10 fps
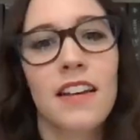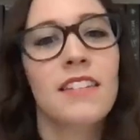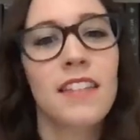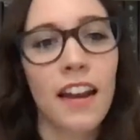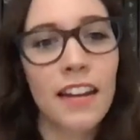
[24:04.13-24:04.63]

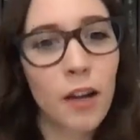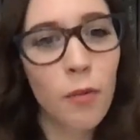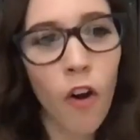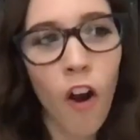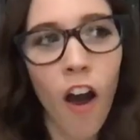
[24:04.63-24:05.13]
Studying
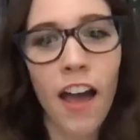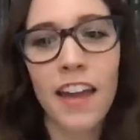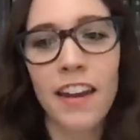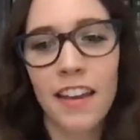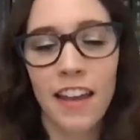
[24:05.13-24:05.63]

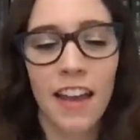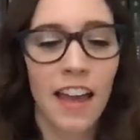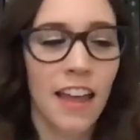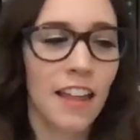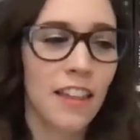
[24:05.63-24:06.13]
Abroad,
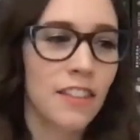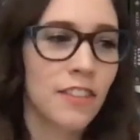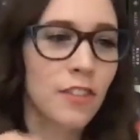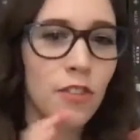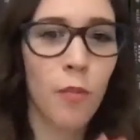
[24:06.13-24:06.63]

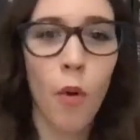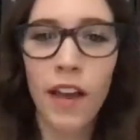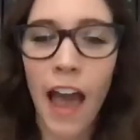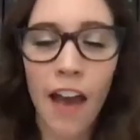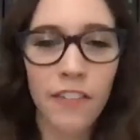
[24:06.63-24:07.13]
the boy
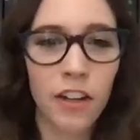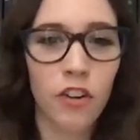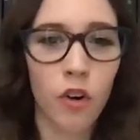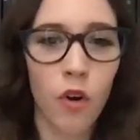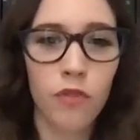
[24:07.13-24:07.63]
having a
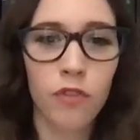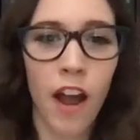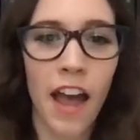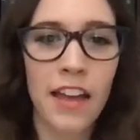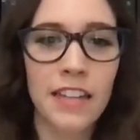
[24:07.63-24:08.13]

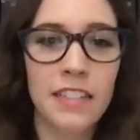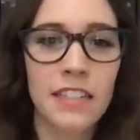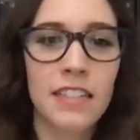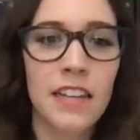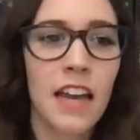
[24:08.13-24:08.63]

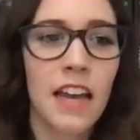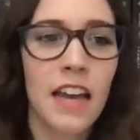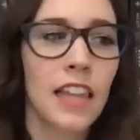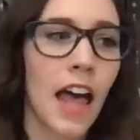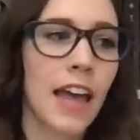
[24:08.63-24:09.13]
girlfriend,
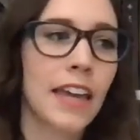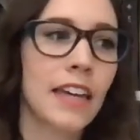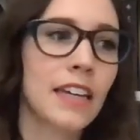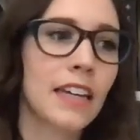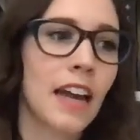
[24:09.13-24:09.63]
like